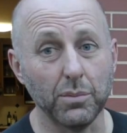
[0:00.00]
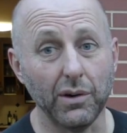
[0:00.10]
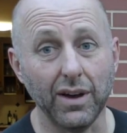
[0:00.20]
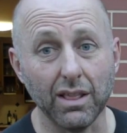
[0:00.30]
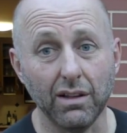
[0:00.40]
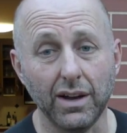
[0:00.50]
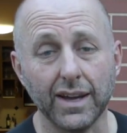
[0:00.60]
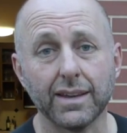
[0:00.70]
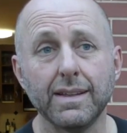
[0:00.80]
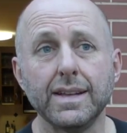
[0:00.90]
I
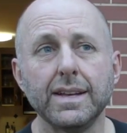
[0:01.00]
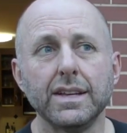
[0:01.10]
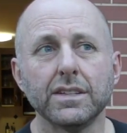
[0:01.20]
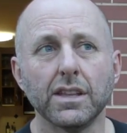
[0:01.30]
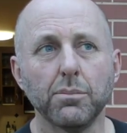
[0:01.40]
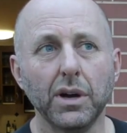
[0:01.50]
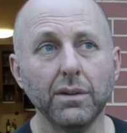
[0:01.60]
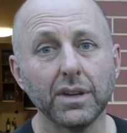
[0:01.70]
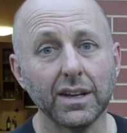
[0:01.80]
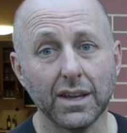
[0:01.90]
like. So the bow
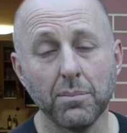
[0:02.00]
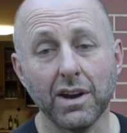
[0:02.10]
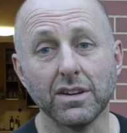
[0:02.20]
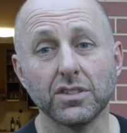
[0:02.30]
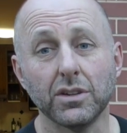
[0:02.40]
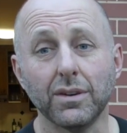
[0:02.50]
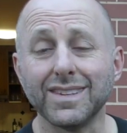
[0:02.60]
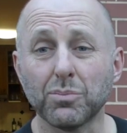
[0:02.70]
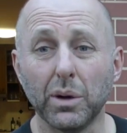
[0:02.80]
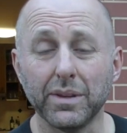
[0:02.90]
I'm going to compare it to
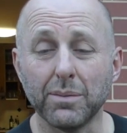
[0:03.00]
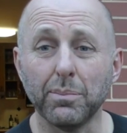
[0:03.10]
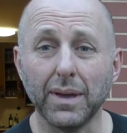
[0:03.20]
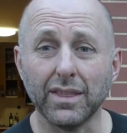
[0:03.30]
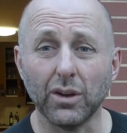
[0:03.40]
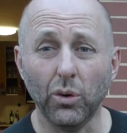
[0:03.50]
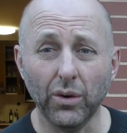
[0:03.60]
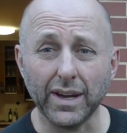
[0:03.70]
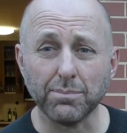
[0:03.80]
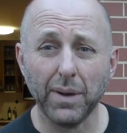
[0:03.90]
is probably the
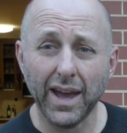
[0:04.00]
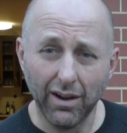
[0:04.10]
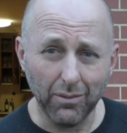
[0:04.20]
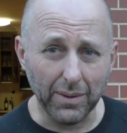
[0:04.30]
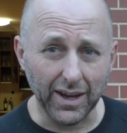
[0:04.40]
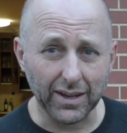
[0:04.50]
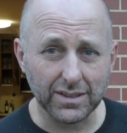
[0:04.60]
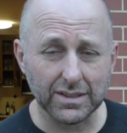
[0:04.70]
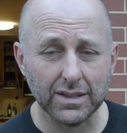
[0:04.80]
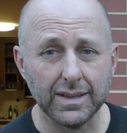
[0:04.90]
Hoyt Power
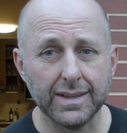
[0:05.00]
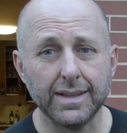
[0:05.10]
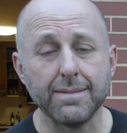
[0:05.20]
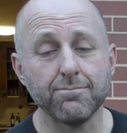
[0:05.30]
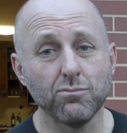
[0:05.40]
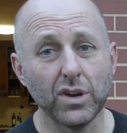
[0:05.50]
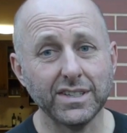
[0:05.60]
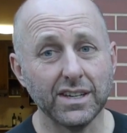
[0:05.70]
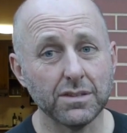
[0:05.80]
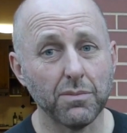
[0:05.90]
Max.
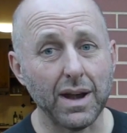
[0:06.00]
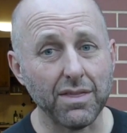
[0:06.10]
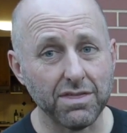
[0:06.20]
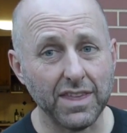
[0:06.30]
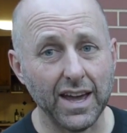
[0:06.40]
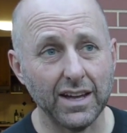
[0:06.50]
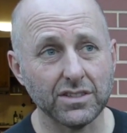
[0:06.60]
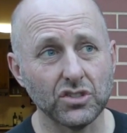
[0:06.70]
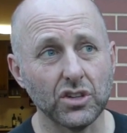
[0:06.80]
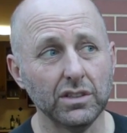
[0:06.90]
Retails at about
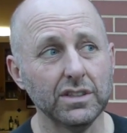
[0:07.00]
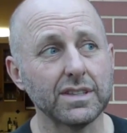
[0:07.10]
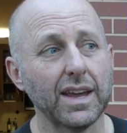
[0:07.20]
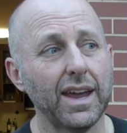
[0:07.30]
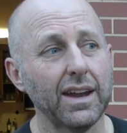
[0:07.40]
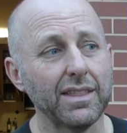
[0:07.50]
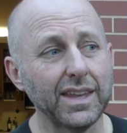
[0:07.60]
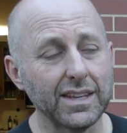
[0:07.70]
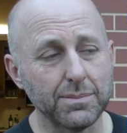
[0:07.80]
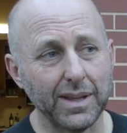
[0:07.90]
$1,000, and I
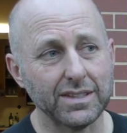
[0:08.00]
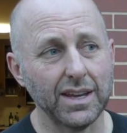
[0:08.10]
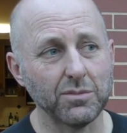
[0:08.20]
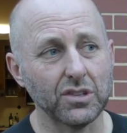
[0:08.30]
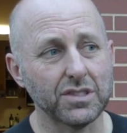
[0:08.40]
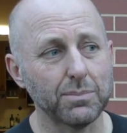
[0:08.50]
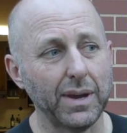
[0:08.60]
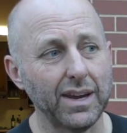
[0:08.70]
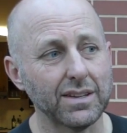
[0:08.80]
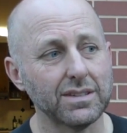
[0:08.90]
think it's about the same sort of
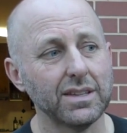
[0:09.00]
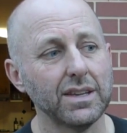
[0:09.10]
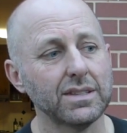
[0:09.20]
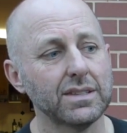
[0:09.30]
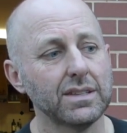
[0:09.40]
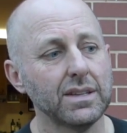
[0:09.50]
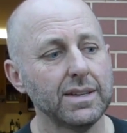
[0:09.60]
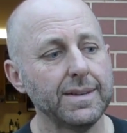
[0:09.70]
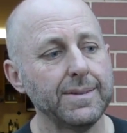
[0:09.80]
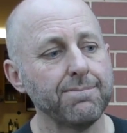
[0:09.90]
speed as this.
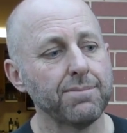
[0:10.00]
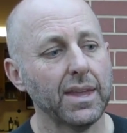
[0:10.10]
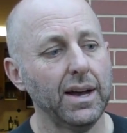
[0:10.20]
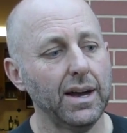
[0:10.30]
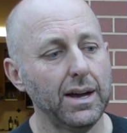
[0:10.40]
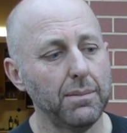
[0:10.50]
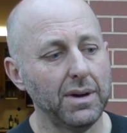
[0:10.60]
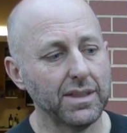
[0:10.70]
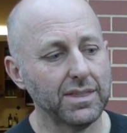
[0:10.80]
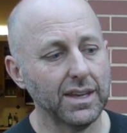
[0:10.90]

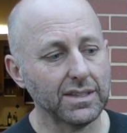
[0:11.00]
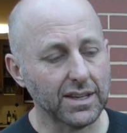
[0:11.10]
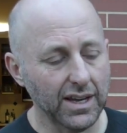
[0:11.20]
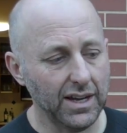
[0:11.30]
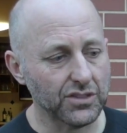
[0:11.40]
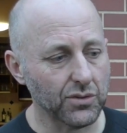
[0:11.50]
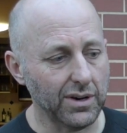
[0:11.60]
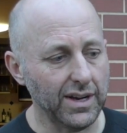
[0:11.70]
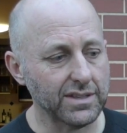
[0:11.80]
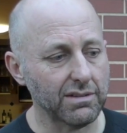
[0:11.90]
I think it's a cast
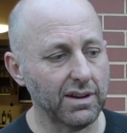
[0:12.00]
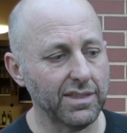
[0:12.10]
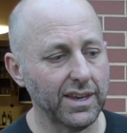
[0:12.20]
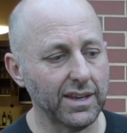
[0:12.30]
riser, and I think